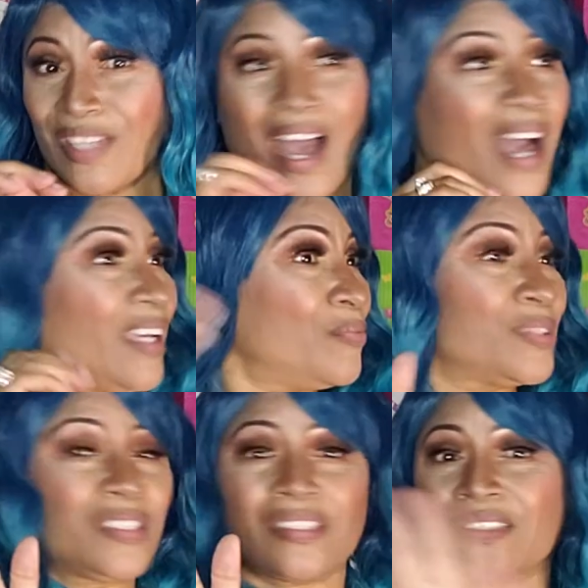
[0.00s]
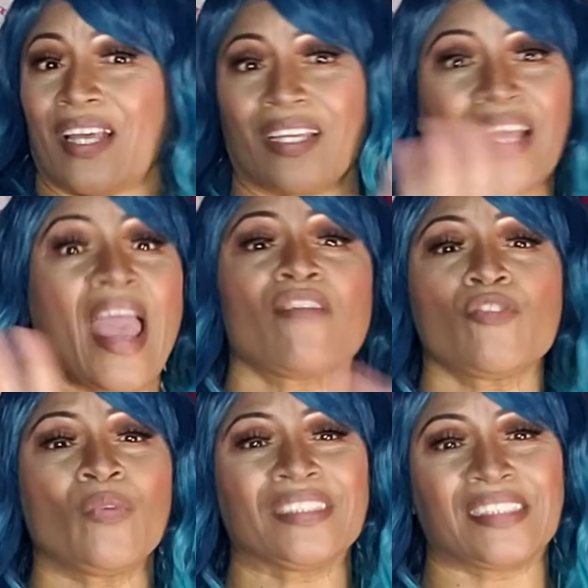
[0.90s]
I was just like,
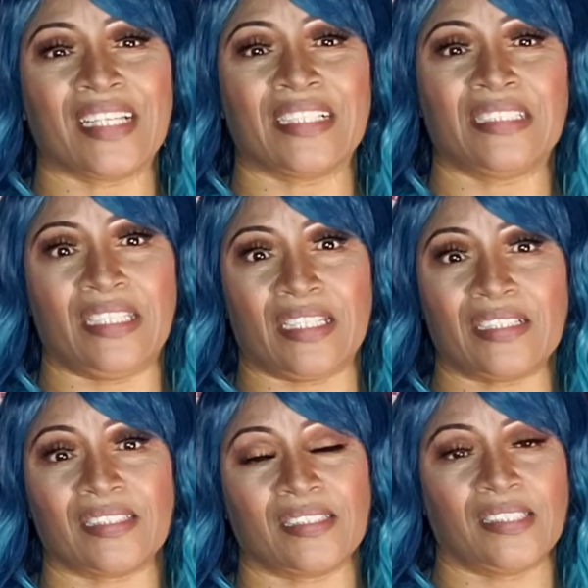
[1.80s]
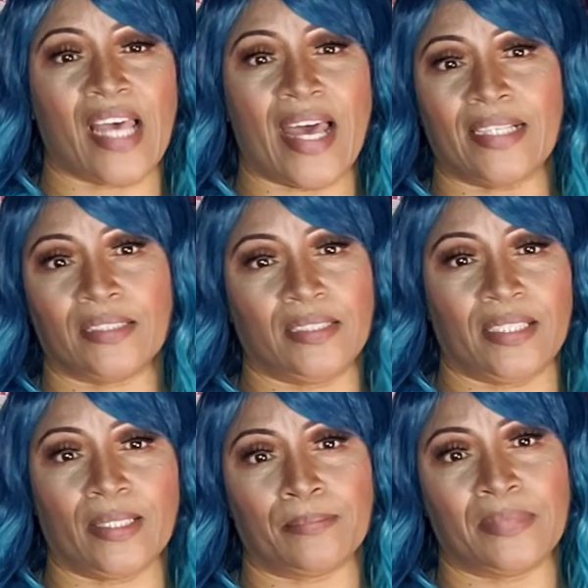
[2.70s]
everyone said dis, dat,
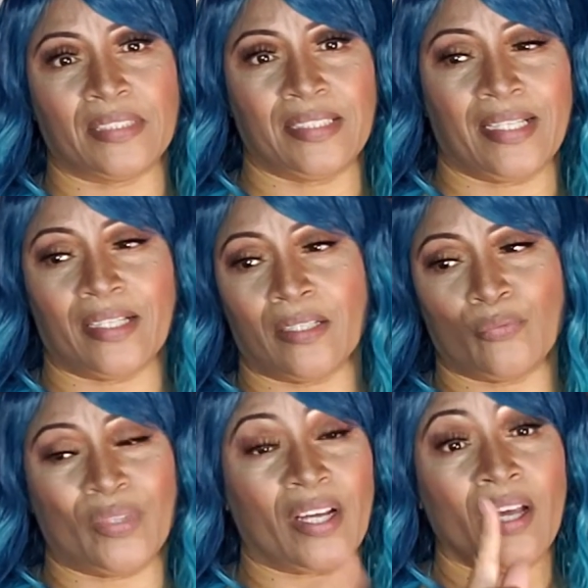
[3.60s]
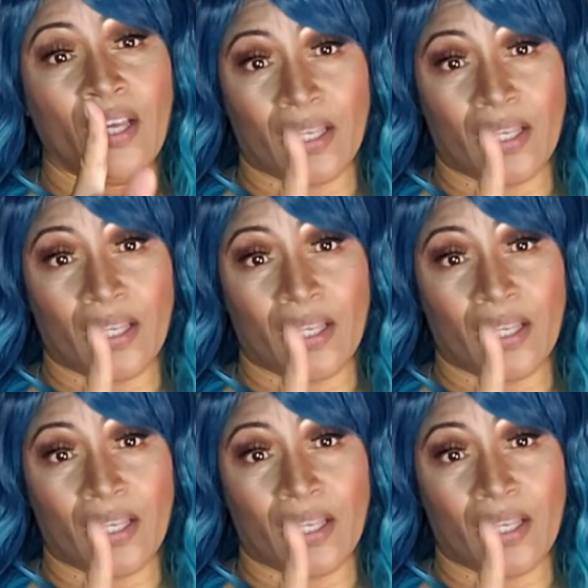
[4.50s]
dim, dare, whatever,